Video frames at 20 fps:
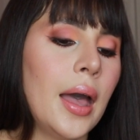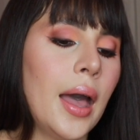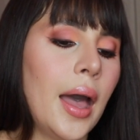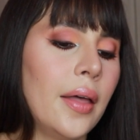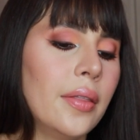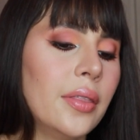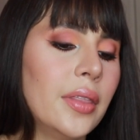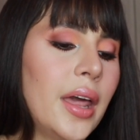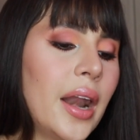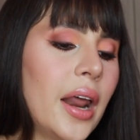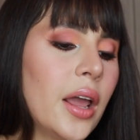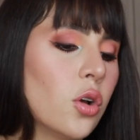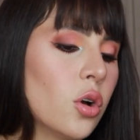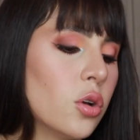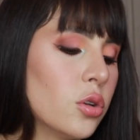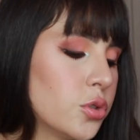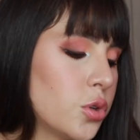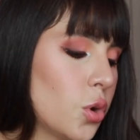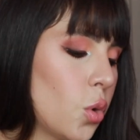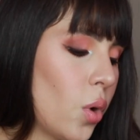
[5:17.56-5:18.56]
And then I
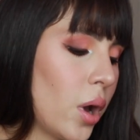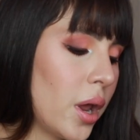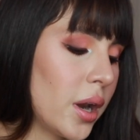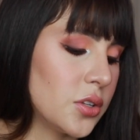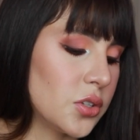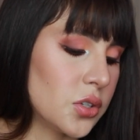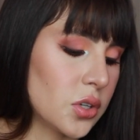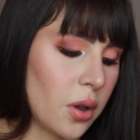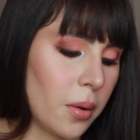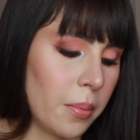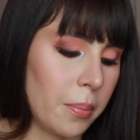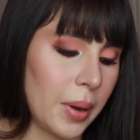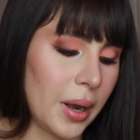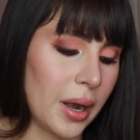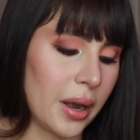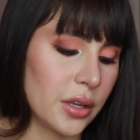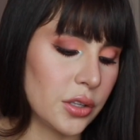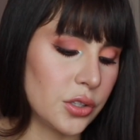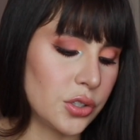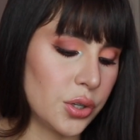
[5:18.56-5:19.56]
also wanted to
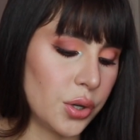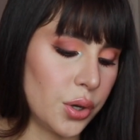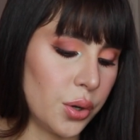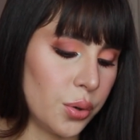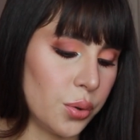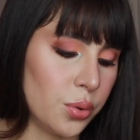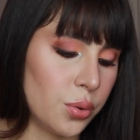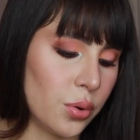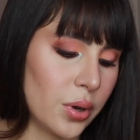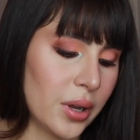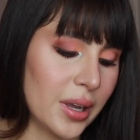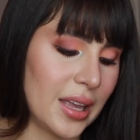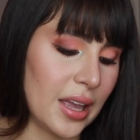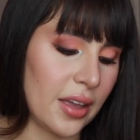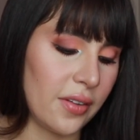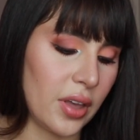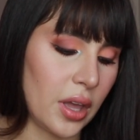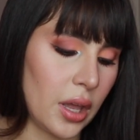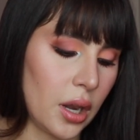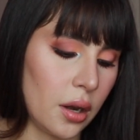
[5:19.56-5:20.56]
compare it to
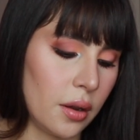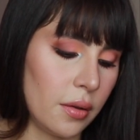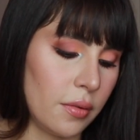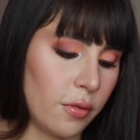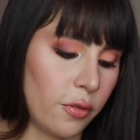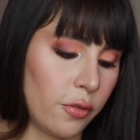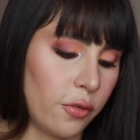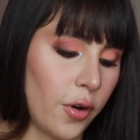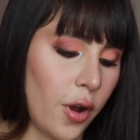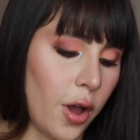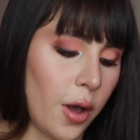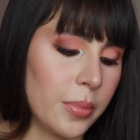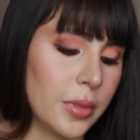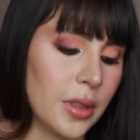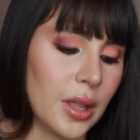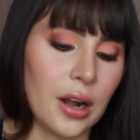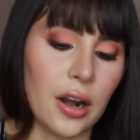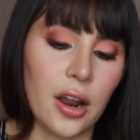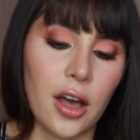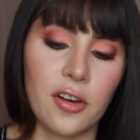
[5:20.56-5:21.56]
Given from
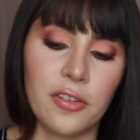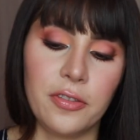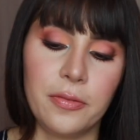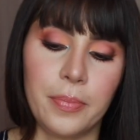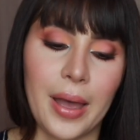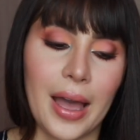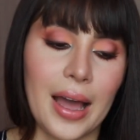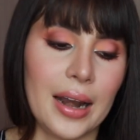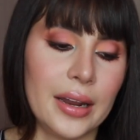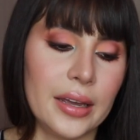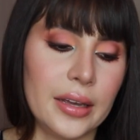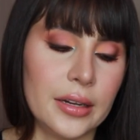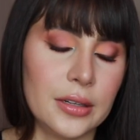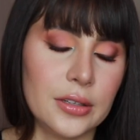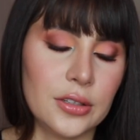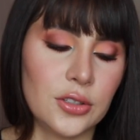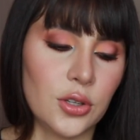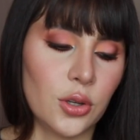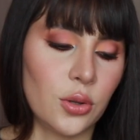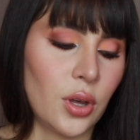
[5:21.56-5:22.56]
the Love palette
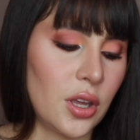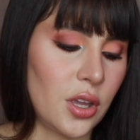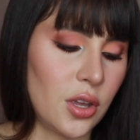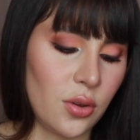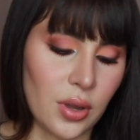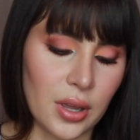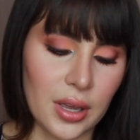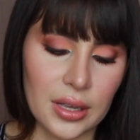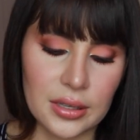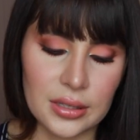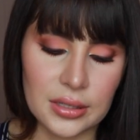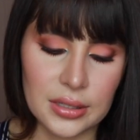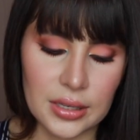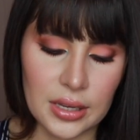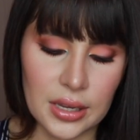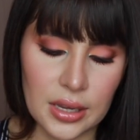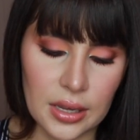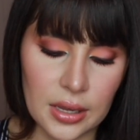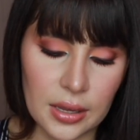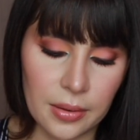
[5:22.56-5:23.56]
so that you can
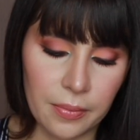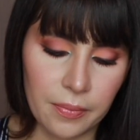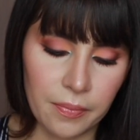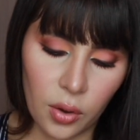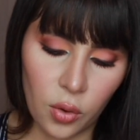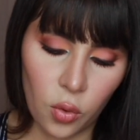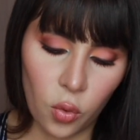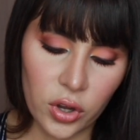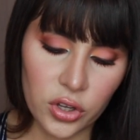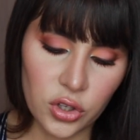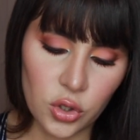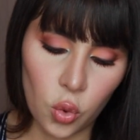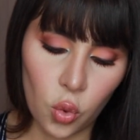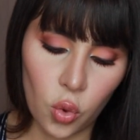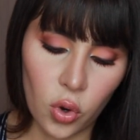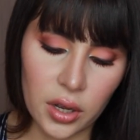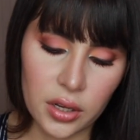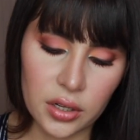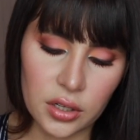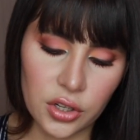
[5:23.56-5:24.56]
see which
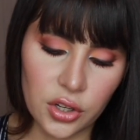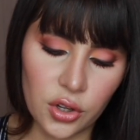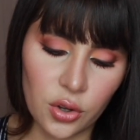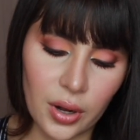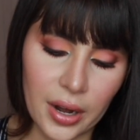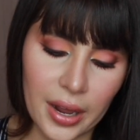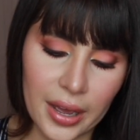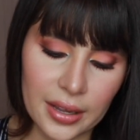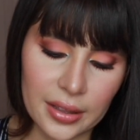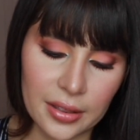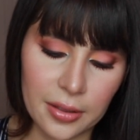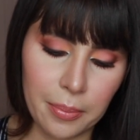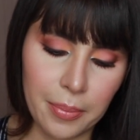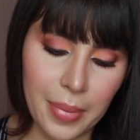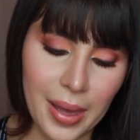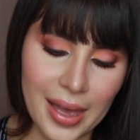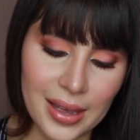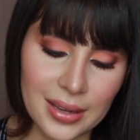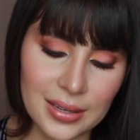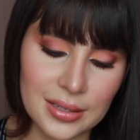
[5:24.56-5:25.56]
one you like the
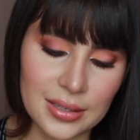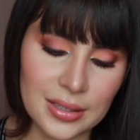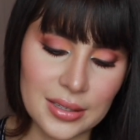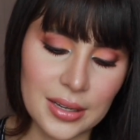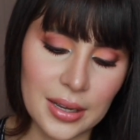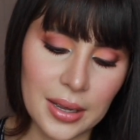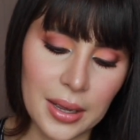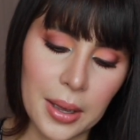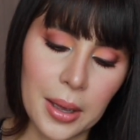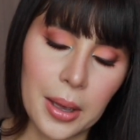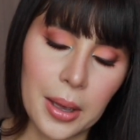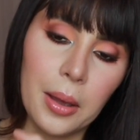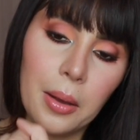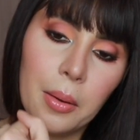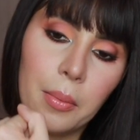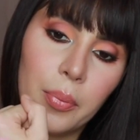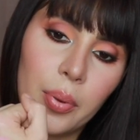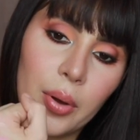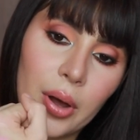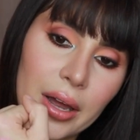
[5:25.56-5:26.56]
best.
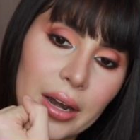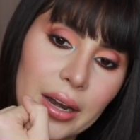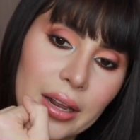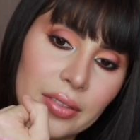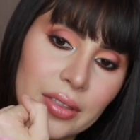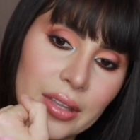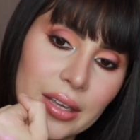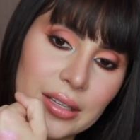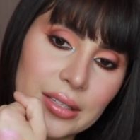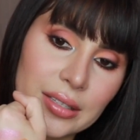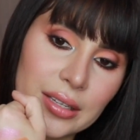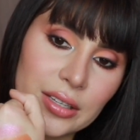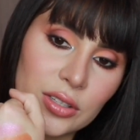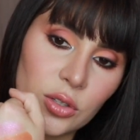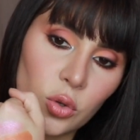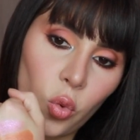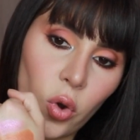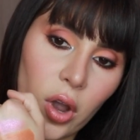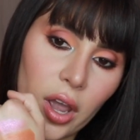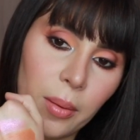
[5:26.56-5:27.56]
But this
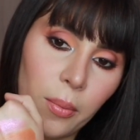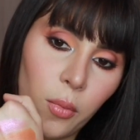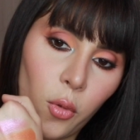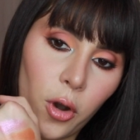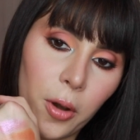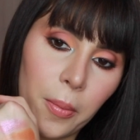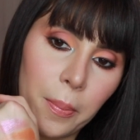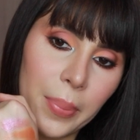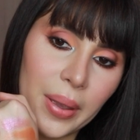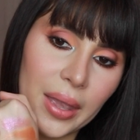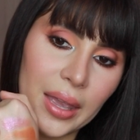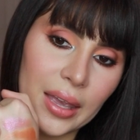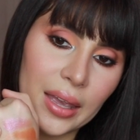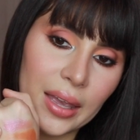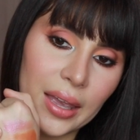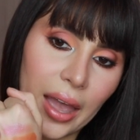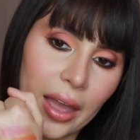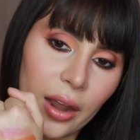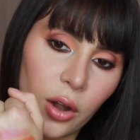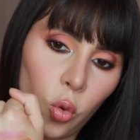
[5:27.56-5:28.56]
is way more
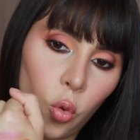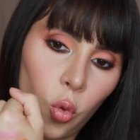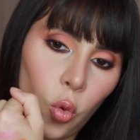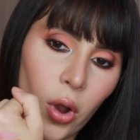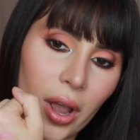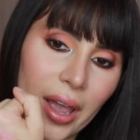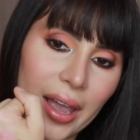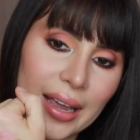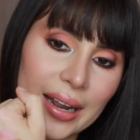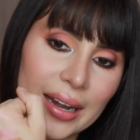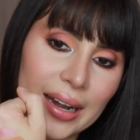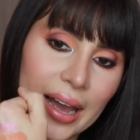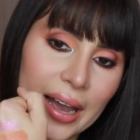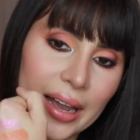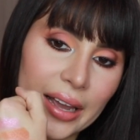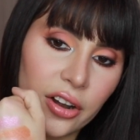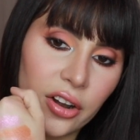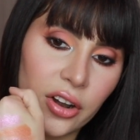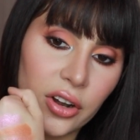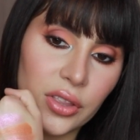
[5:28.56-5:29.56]
pink and way
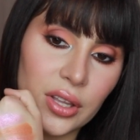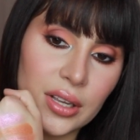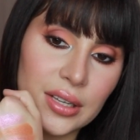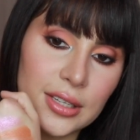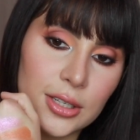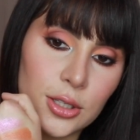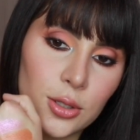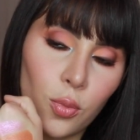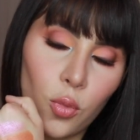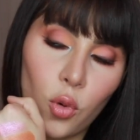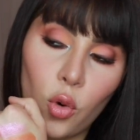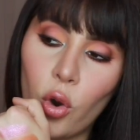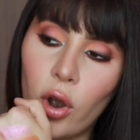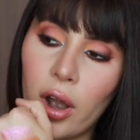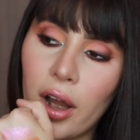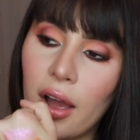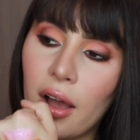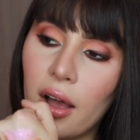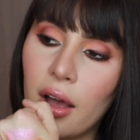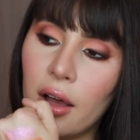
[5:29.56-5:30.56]
lighter. This is
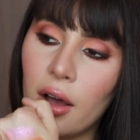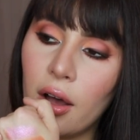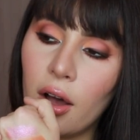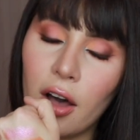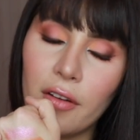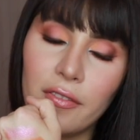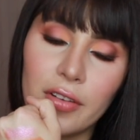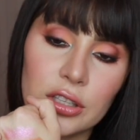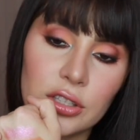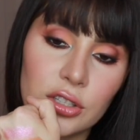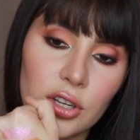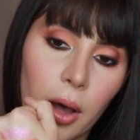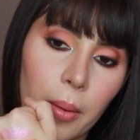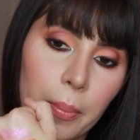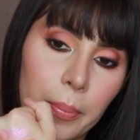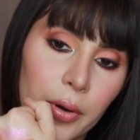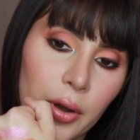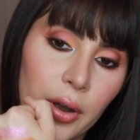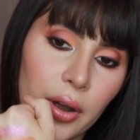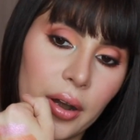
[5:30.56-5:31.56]
more of a
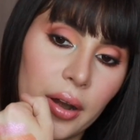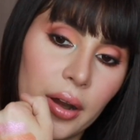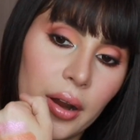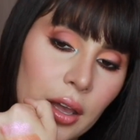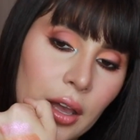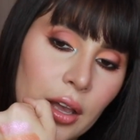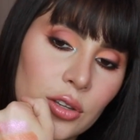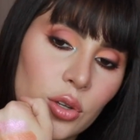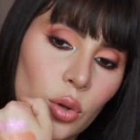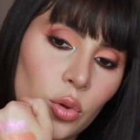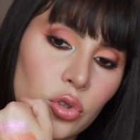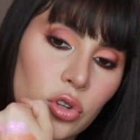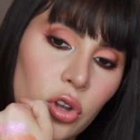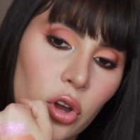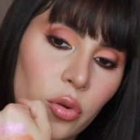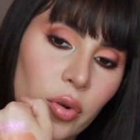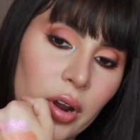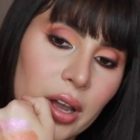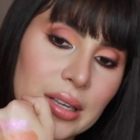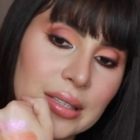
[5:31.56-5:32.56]
topper. So
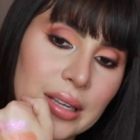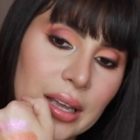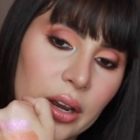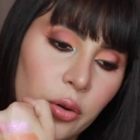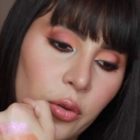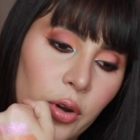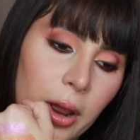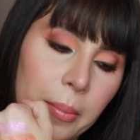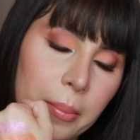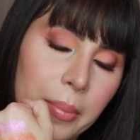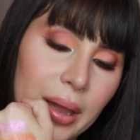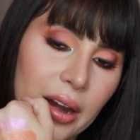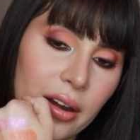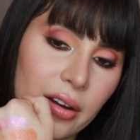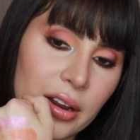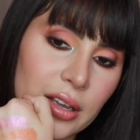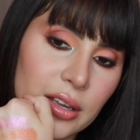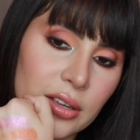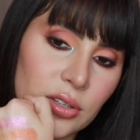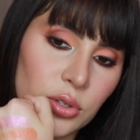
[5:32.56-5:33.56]
Sunrise and
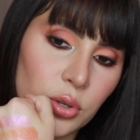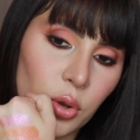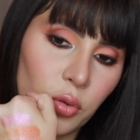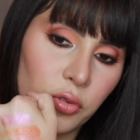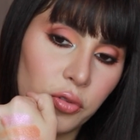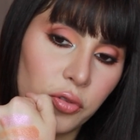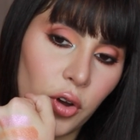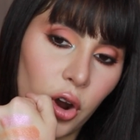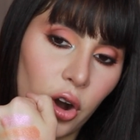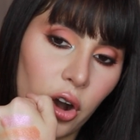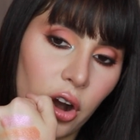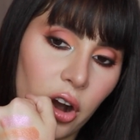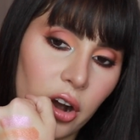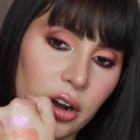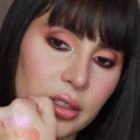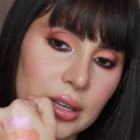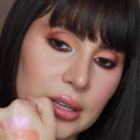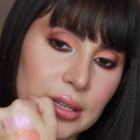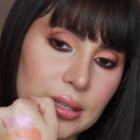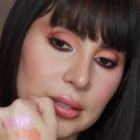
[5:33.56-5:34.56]
Cranberry so far
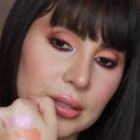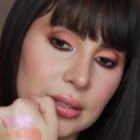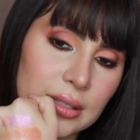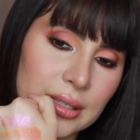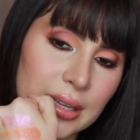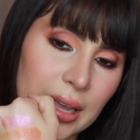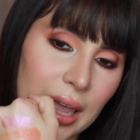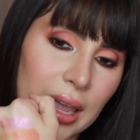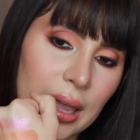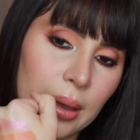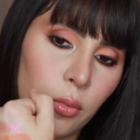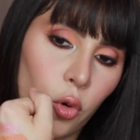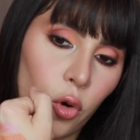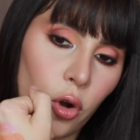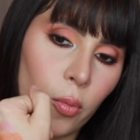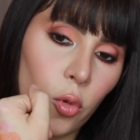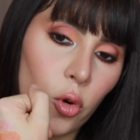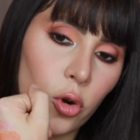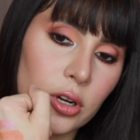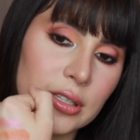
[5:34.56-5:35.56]
are the same
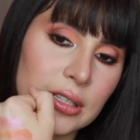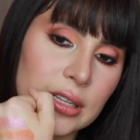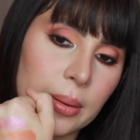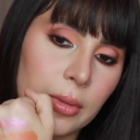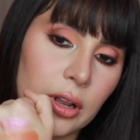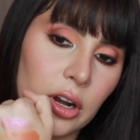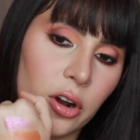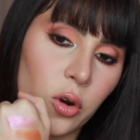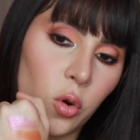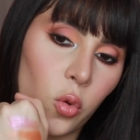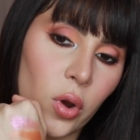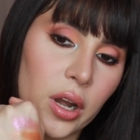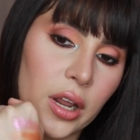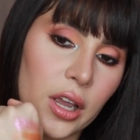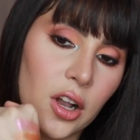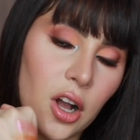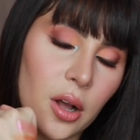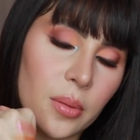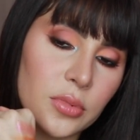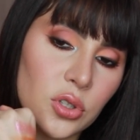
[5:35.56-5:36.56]
or more similar when
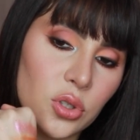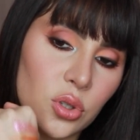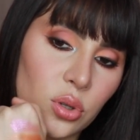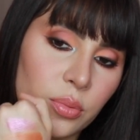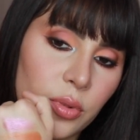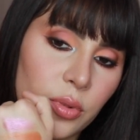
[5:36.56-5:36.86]
it comes to